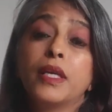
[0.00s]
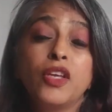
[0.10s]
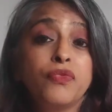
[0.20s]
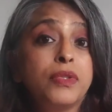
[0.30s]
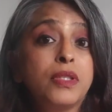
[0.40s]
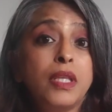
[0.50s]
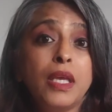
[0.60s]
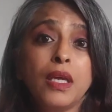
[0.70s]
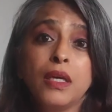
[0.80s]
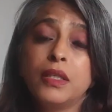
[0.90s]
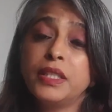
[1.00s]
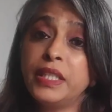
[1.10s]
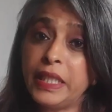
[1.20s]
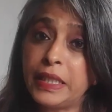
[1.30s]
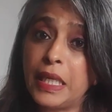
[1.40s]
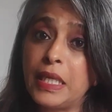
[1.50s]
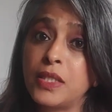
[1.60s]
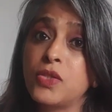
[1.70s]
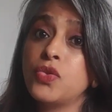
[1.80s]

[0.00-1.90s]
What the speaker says: give the detailing.